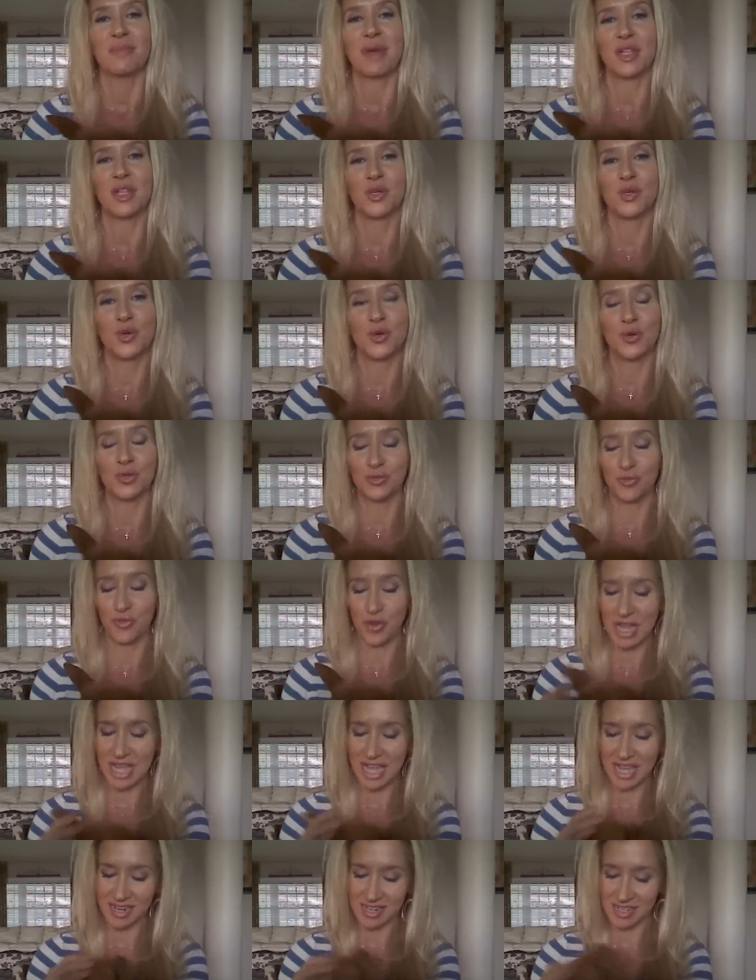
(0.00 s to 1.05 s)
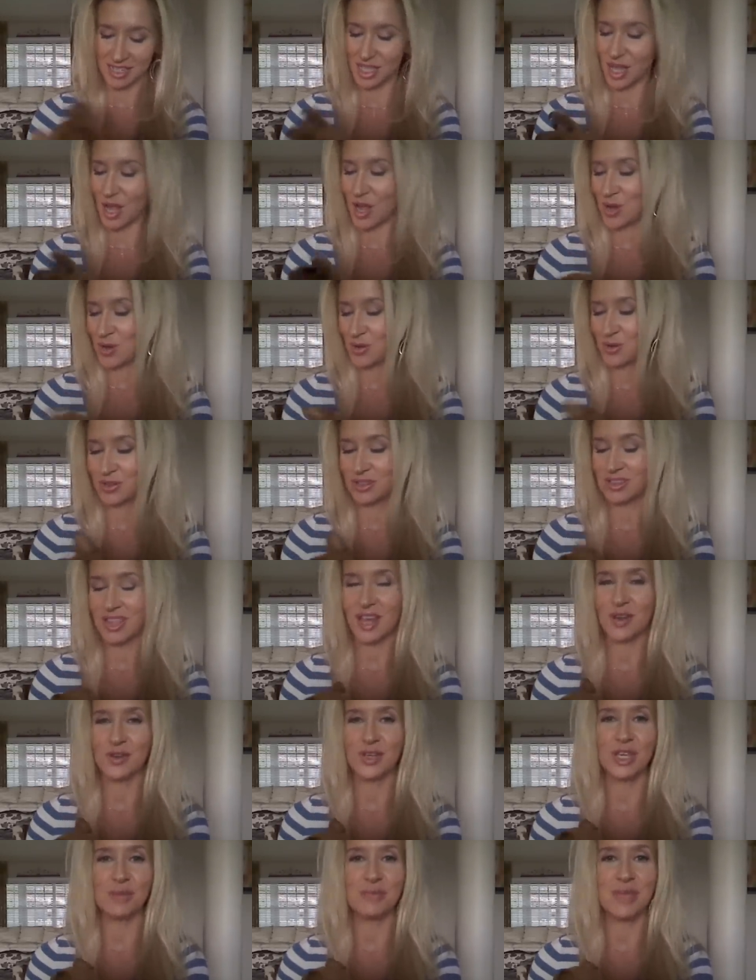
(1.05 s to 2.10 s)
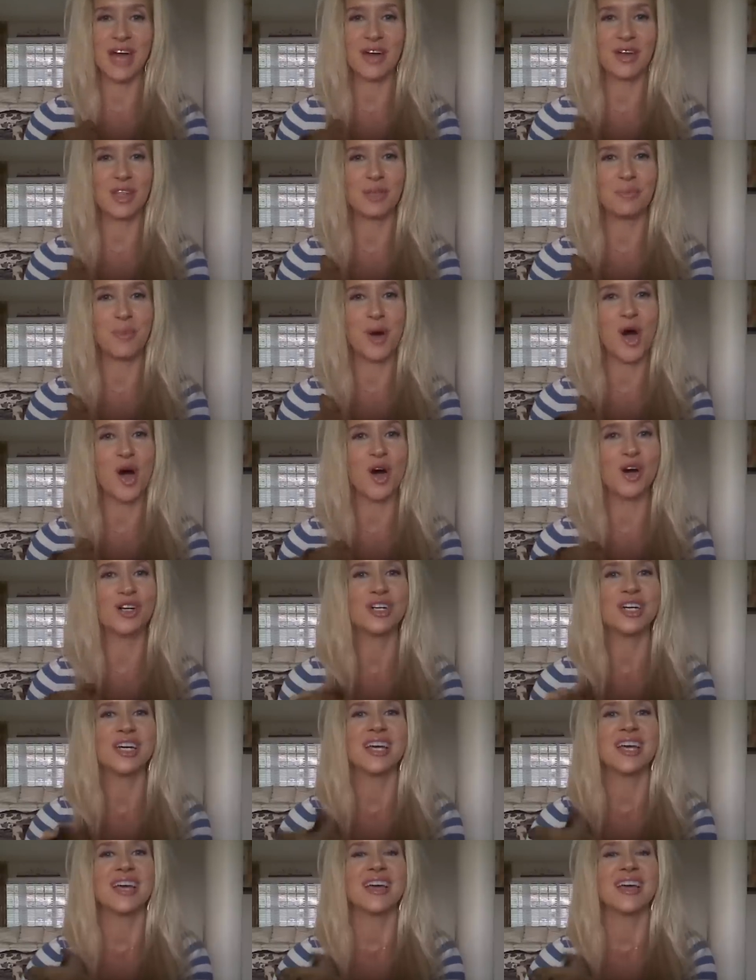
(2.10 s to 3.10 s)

my little girl's friend, so that'll get me out at the mall.